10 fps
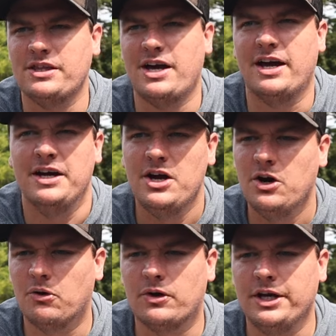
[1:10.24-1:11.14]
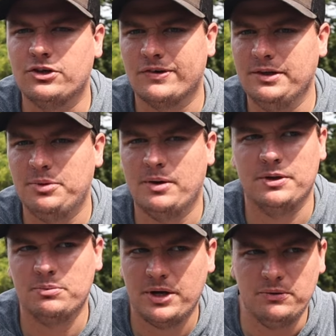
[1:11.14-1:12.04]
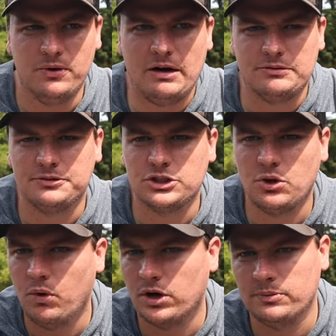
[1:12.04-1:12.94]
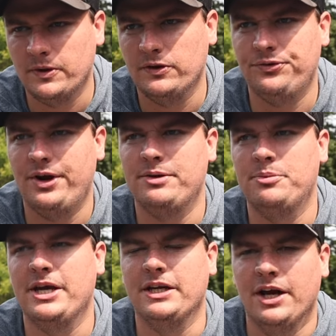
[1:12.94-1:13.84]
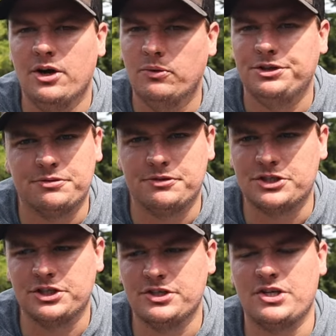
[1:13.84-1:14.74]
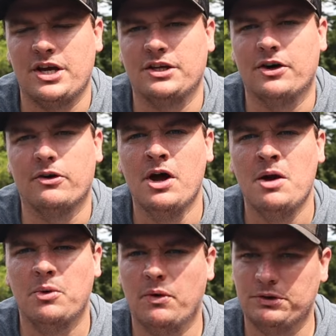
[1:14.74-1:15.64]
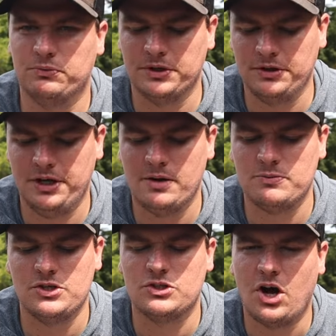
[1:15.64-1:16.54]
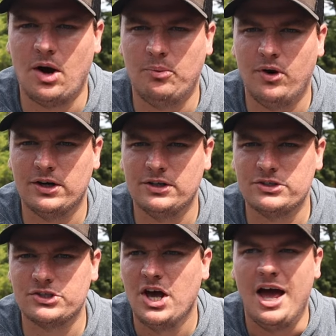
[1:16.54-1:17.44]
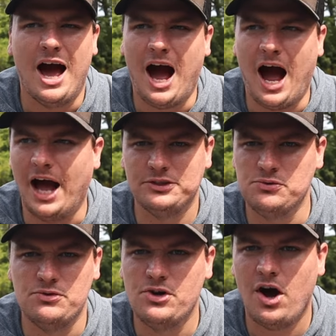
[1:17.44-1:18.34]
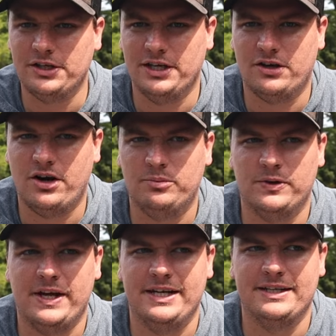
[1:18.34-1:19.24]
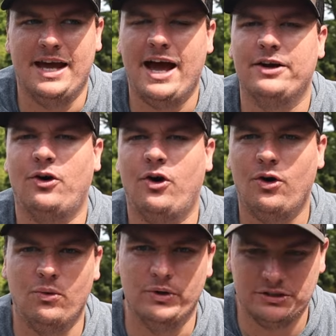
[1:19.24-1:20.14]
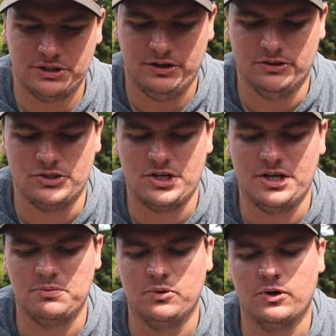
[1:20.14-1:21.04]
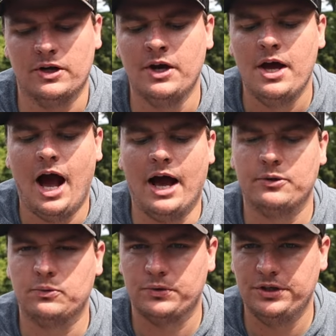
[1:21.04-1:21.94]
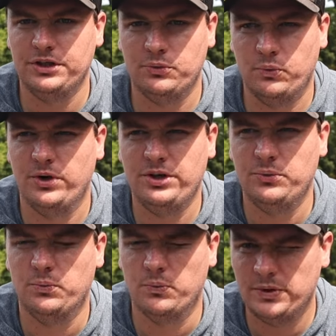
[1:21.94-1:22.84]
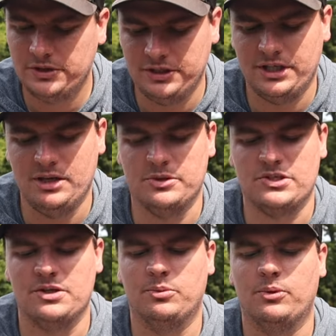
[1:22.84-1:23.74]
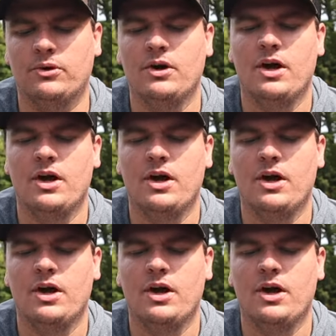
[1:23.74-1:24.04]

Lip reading: that, or a green pumpkin bait will outfish a watermelon red bait when you're fishing a Senko. But when it really comes to topwaters, I do not get complicated at all with colors anymore. I really, really, really keep it simple,